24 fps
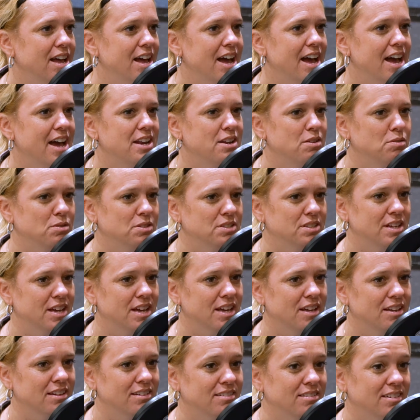And it was
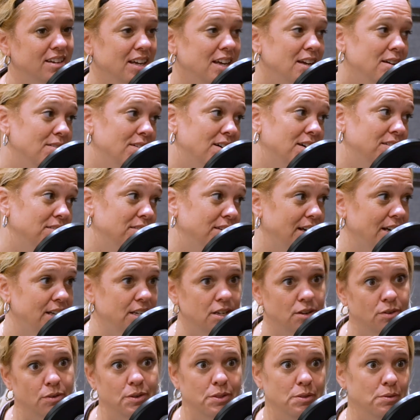like, okay, well, I
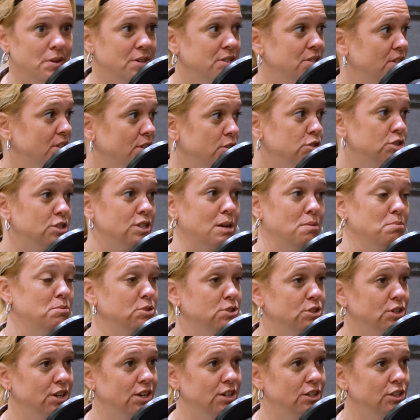know what the rest of those chapters
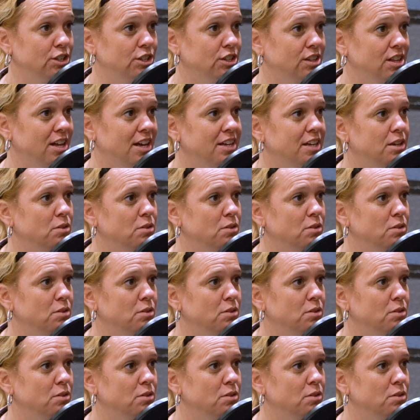are going to look like.